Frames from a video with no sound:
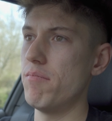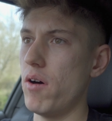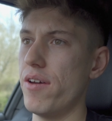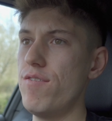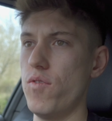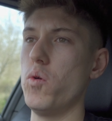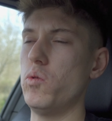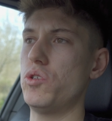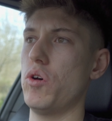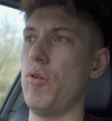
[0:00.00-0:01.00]
my
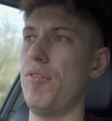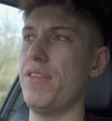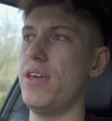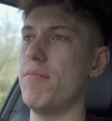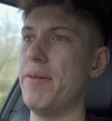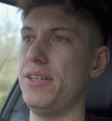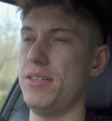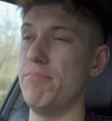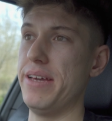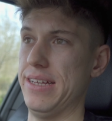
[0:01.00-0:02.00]
thoughts on the
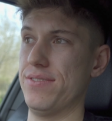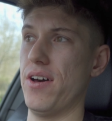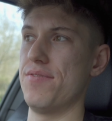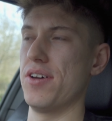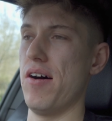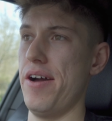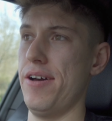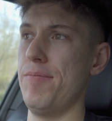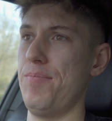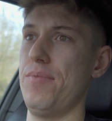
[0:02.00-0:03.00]
Michelin PS5
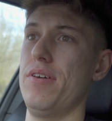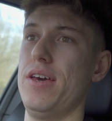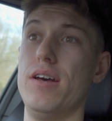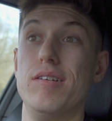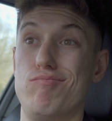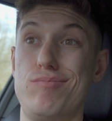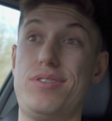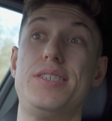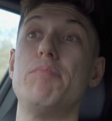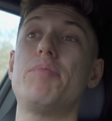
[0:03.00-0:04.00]
tyre,
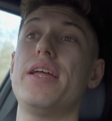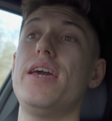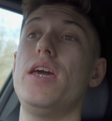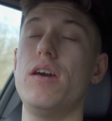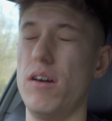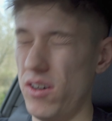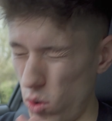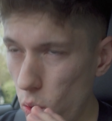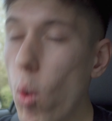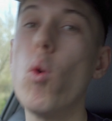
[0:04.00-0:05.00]
simply
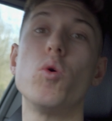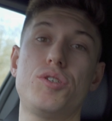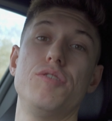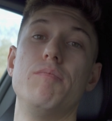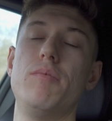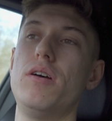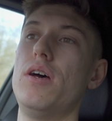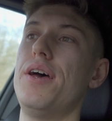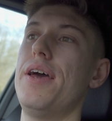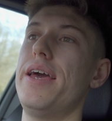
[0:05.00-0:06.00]
awesome.
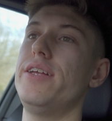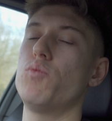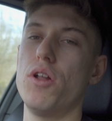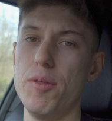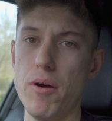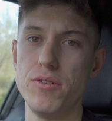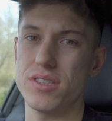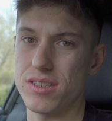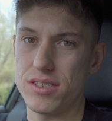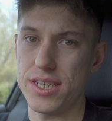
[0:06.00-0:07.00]
It's one of the most
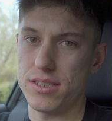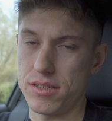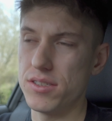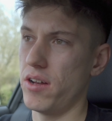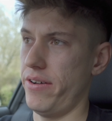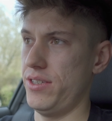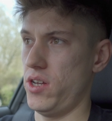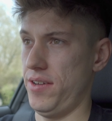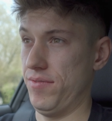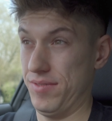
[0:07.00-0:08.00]
consistent tyres
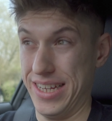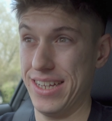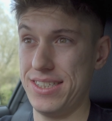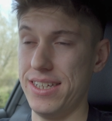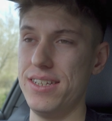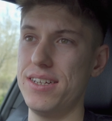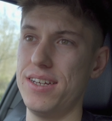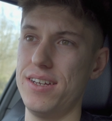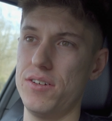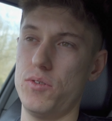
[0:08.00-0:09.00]
I've tested
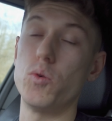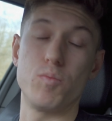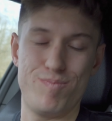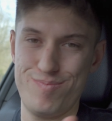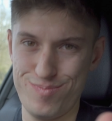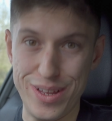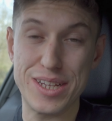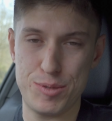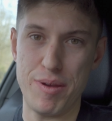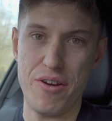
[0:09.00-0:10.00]
or
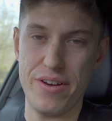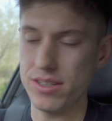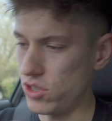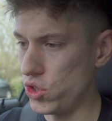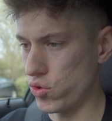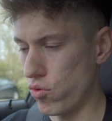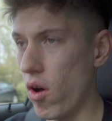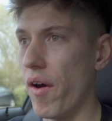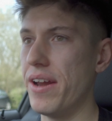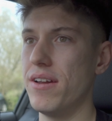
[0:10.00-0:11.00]
experienced and
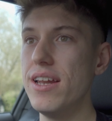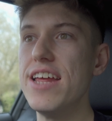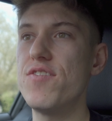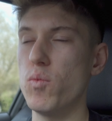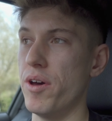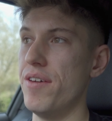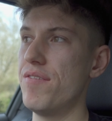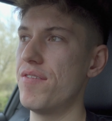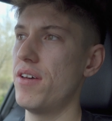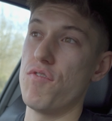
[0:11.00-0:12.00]
tried and lived
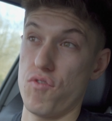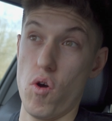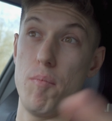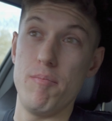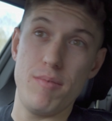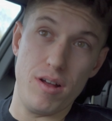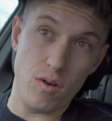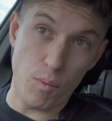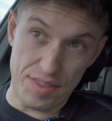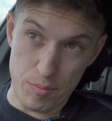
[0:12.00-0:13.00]
with from
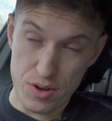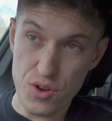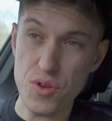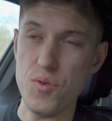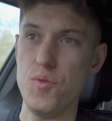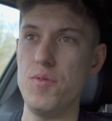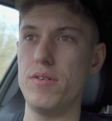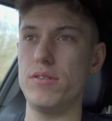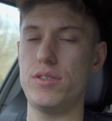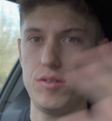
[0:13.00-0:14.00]
when they were new
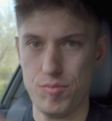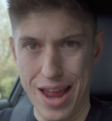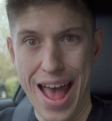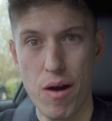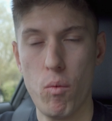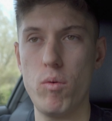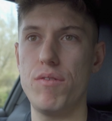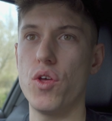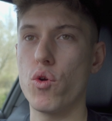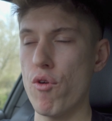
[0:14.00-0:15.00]
to now.
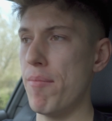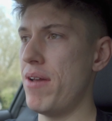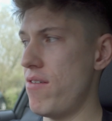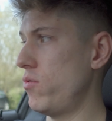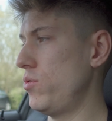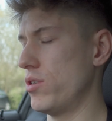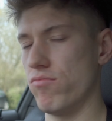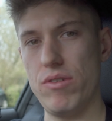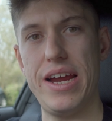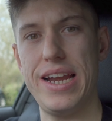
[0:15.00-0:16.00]
The grip levels are
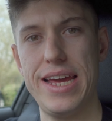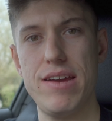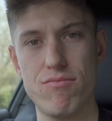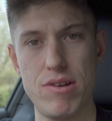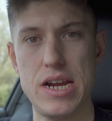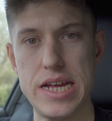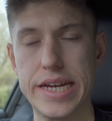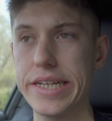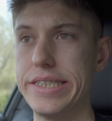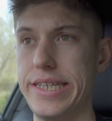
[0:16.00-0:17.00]
really
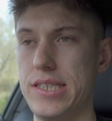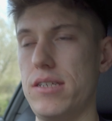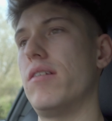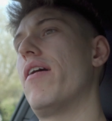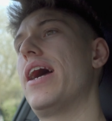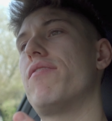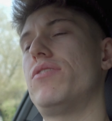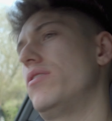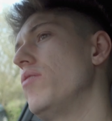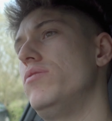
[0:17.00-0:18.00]
consistent. I
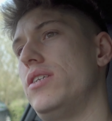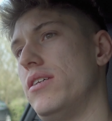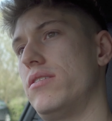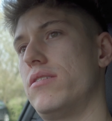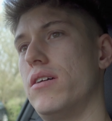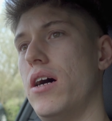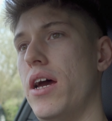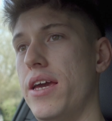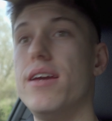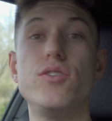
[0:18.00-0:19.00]
haven't noticed
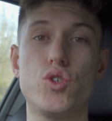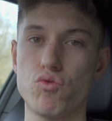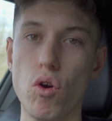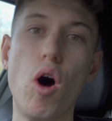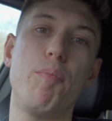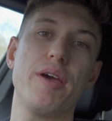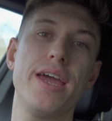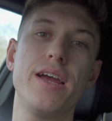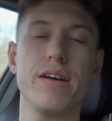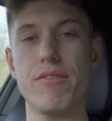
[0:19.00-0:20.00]
a drop
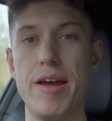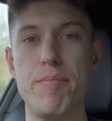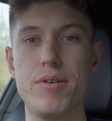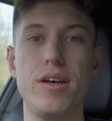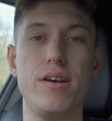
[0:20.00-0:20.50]
in grip